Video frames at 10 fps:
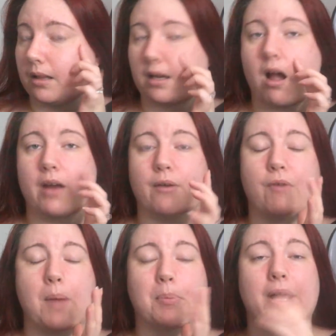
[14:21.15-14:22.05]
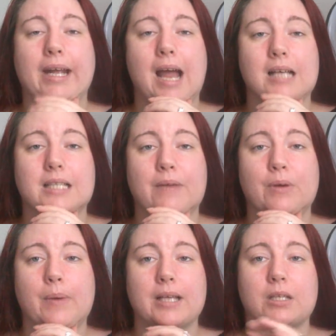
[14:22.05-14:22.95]
kind of like breakouts
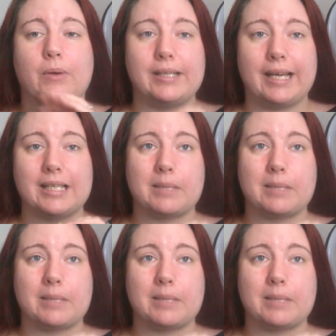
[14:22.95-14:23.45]
everywhere. So I need